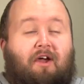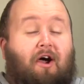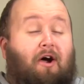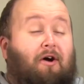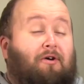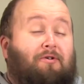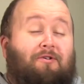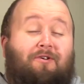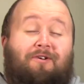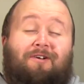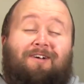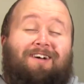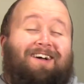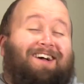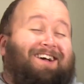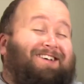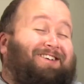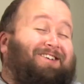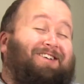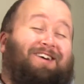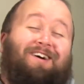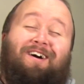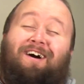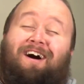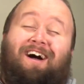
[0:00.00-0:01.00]
No,
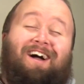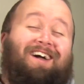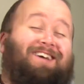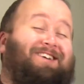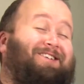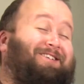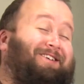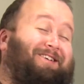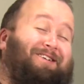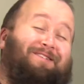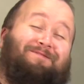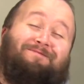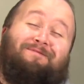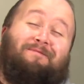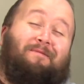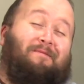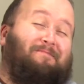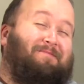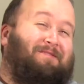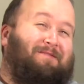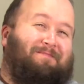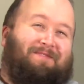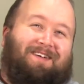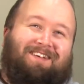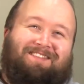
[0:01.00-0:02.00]
I can't
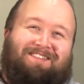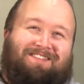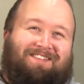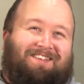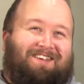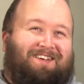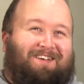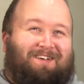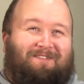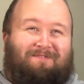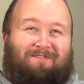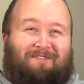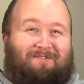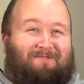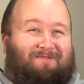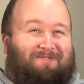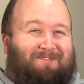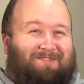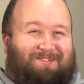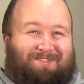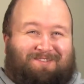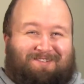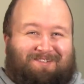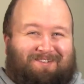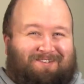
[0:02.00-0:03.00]
remember the best gig I've ever
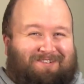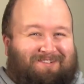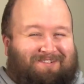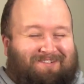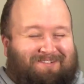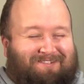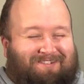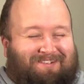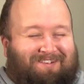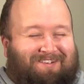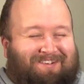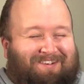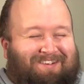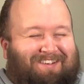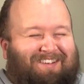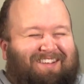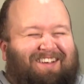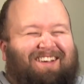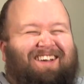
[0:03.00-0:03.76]
done.